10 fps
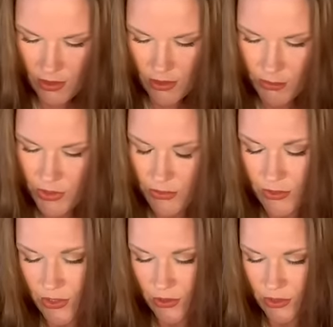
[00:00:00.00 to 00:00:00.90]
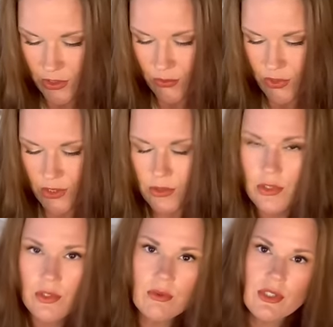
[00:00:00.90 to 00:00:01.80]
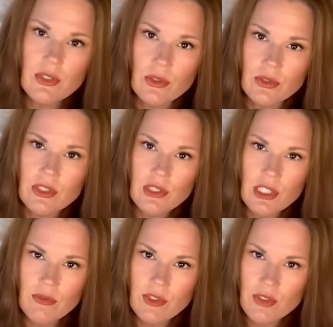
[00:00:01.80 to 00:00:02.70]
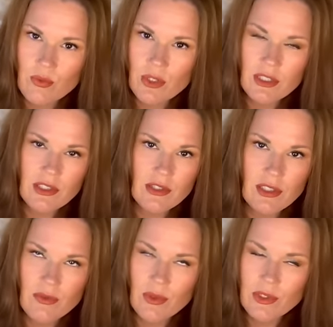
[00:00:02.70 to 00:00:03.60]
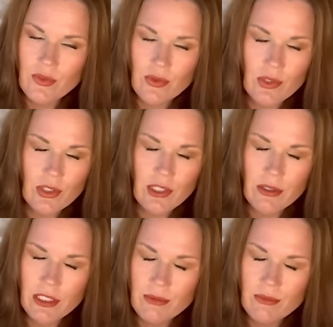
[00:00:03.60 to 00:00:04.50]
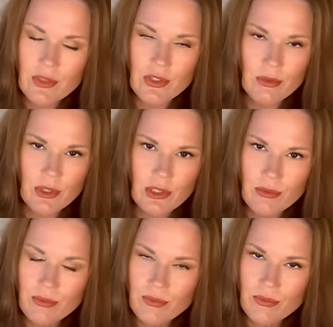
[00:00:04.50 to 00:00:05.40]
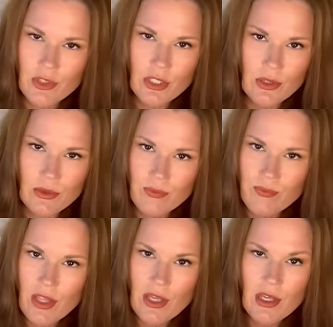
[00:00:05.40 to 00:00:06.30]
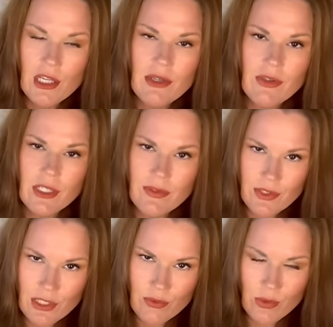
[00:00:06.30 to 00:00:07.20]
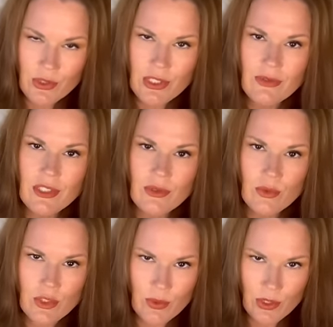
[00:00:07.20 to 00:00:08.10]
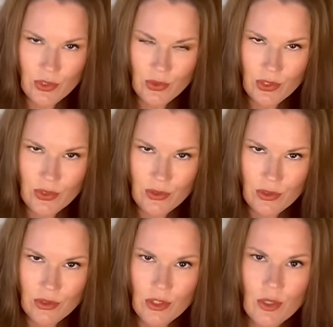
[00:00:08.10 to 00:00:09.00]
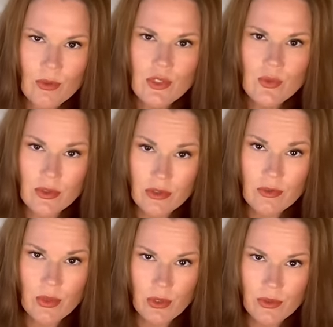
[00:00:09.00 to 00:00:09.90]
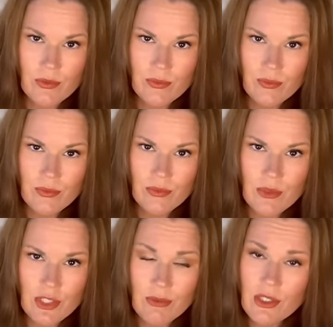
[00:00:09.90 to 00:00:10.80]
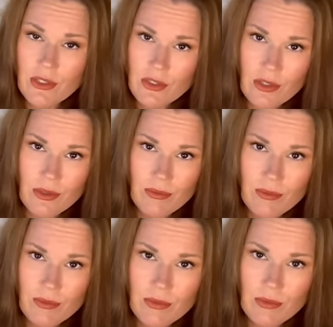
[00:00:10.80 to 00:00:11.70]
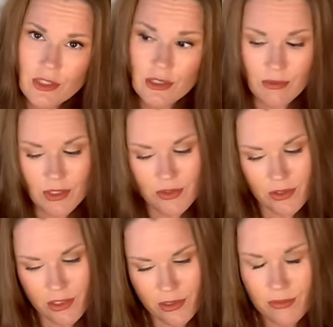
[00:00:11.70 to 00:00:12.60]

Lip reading: But the result is the result is the result. If it's one less Ten of Wands for you to carry, so be it. You know, if you're going to have a Ten of Wands, have a Ten of Wands by your choice. Know what's worth the burden. Some things are. Some things are not.